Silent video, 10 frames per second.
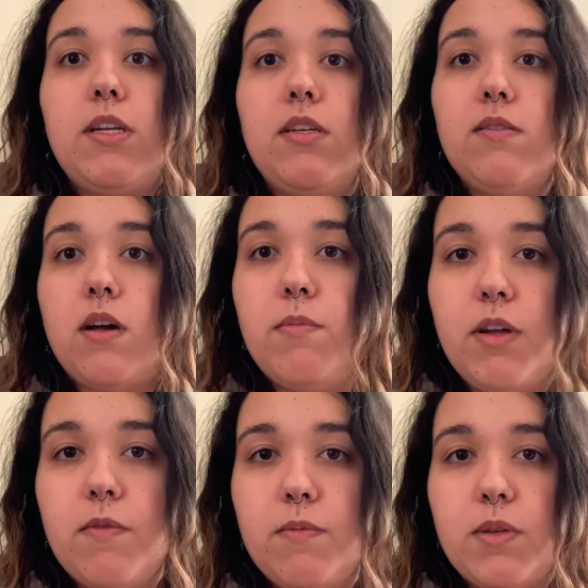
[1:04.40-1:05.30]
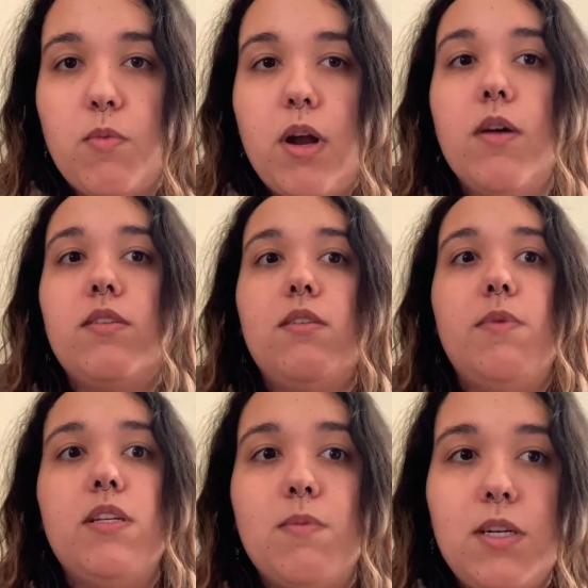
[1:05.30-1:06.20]
He's come here from somewhere else. He's
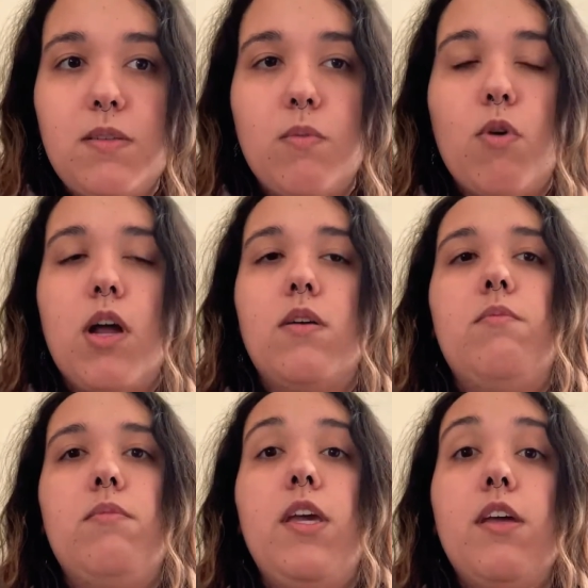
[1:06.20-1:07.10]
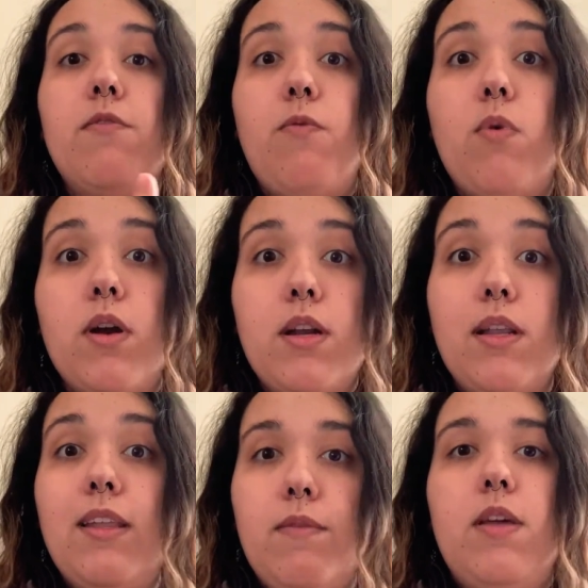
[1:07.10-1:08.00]
made his money somewhere else. He can afford
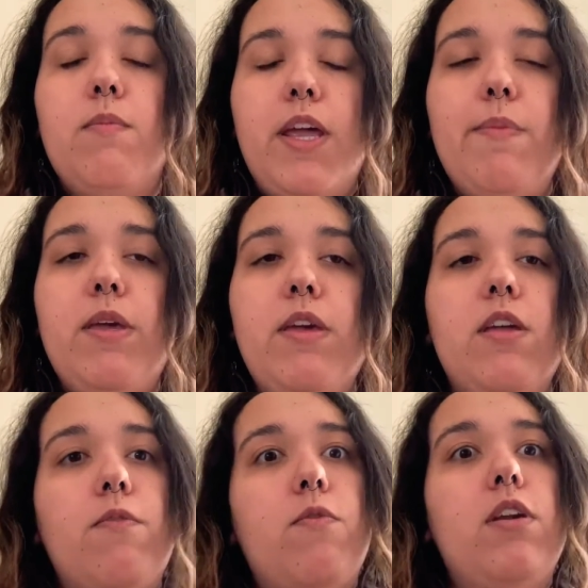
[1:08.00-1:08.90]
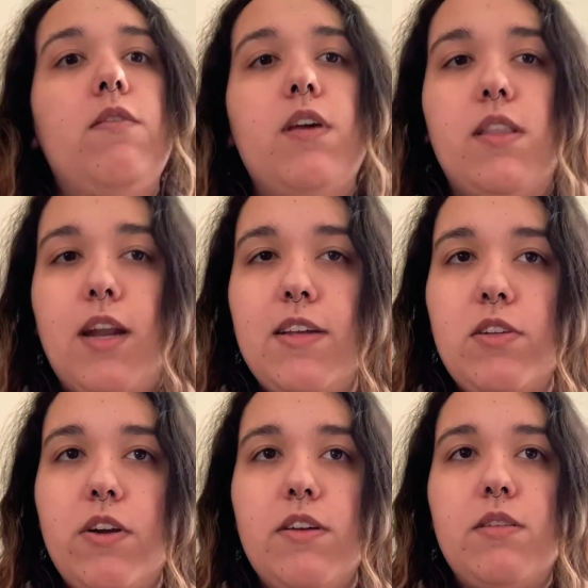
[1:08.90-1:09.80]
living in Miami. He can afford living in the
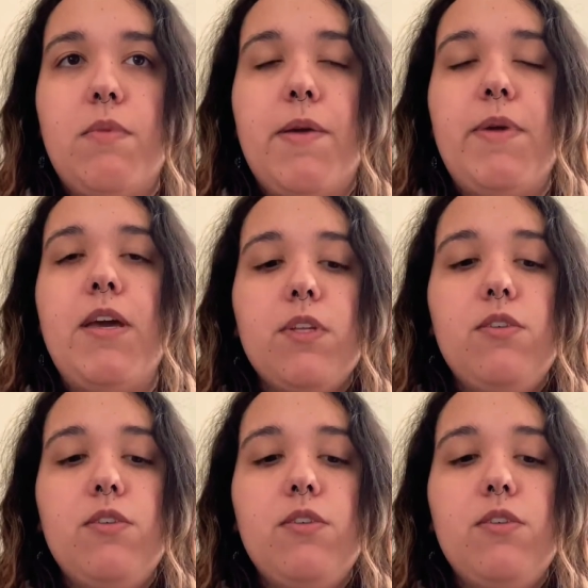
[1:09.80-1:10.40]
nicer areas of Miami.